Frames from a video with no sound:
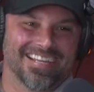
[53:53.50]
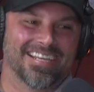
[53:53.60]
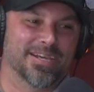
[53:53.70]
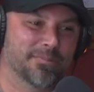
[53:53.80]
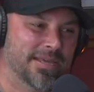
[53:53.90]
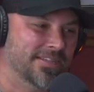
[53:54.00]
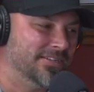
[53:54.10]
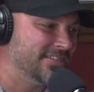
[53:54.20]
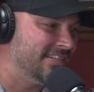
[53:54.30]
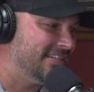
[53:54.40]
Yep. And
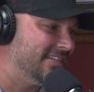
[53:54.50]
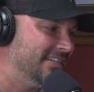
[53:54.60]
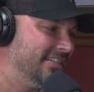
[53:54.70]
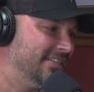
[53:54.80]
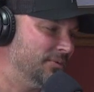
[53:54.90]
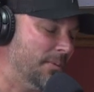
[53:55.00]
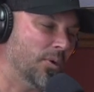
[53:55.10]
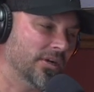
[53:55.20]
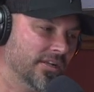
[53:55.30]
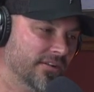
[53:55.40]
there's a I'm
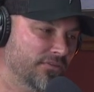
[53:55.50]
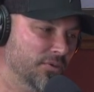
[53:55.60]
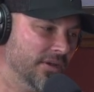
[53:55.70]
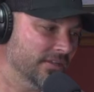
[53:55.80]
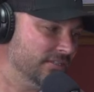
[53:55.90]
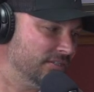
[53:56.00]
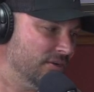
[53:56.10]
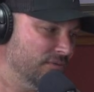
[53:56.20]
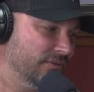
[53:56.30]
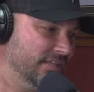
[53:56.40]
working on a few others,
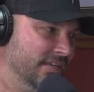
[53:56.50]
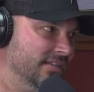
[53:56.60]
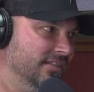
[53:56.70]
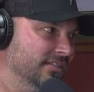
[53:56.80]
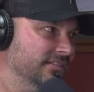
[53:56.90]
so hopefully they'll